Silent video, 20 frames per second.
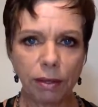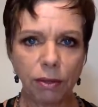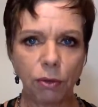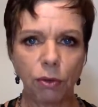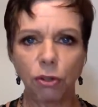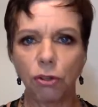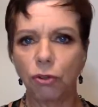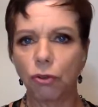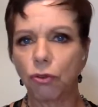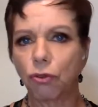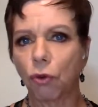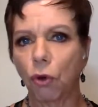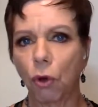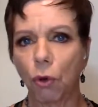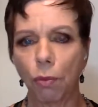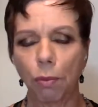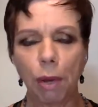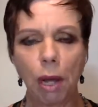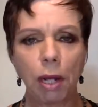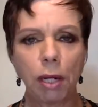you can use your
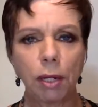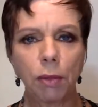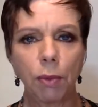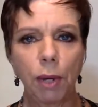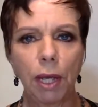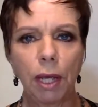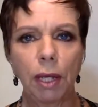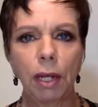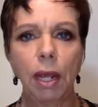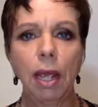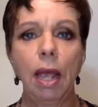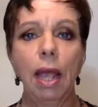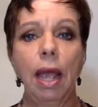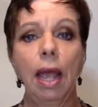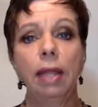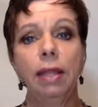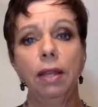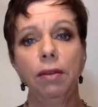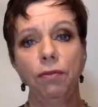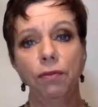own body weight,
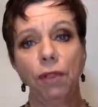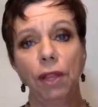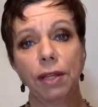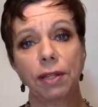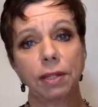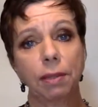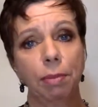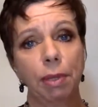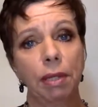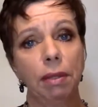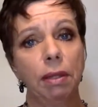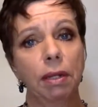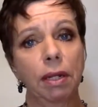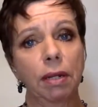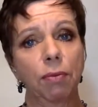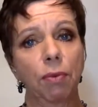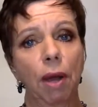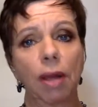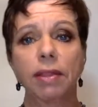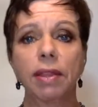and then
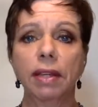flexibility, right?